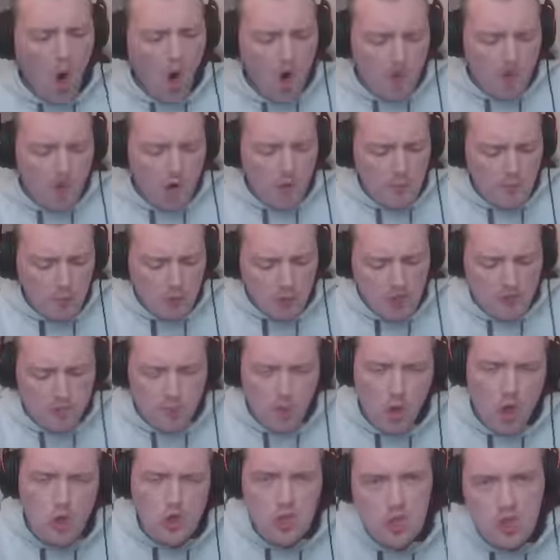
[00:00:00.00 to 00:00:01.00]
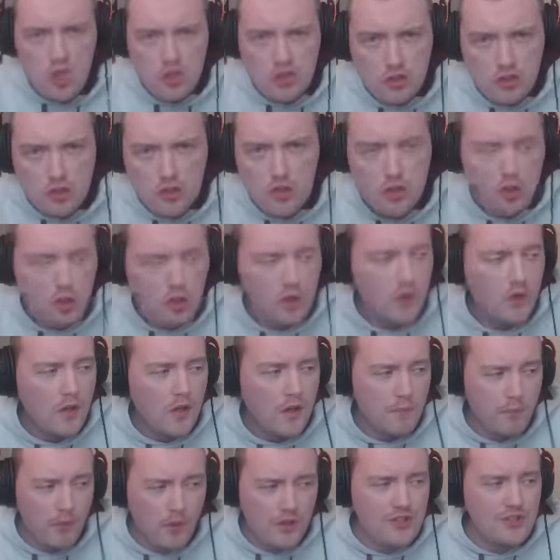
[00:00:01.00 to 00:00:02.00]
can't believe Bungie listened to you.
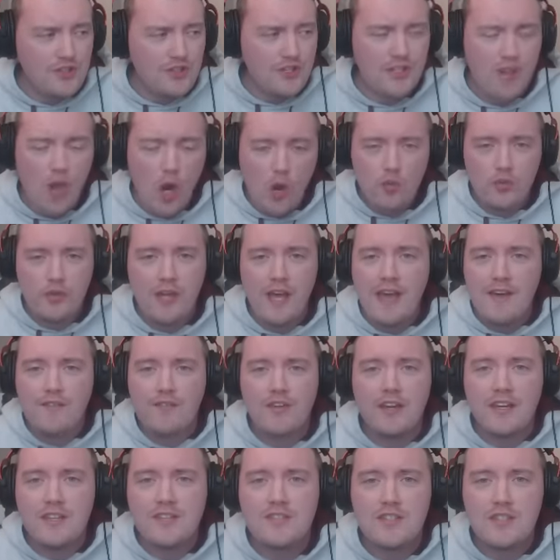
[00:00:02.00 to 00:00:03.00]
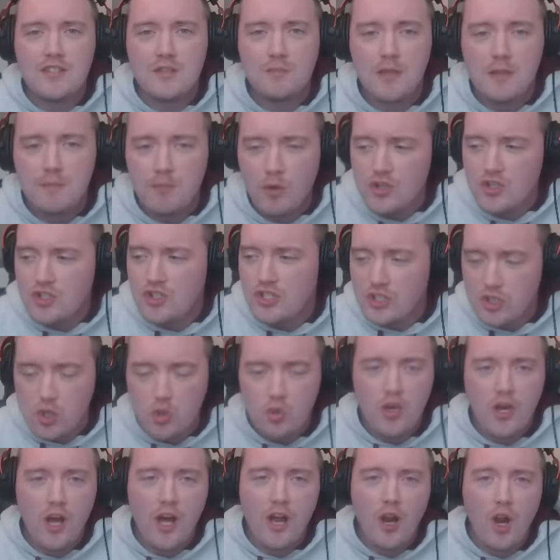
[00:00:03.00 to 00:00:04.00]
Bungie don't ever listen to me. Bungie do
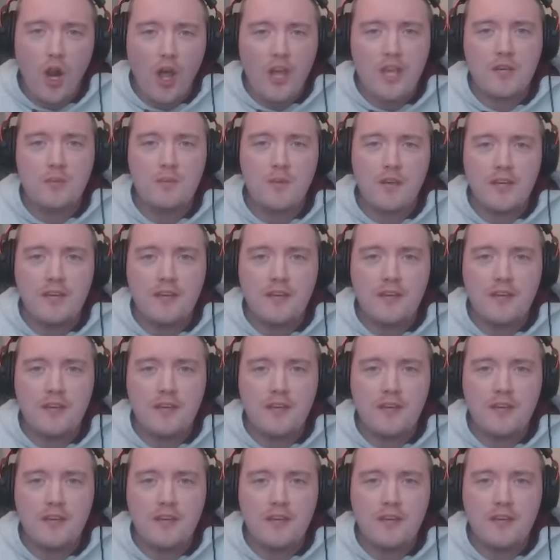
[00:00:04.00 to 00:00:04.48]
not like me.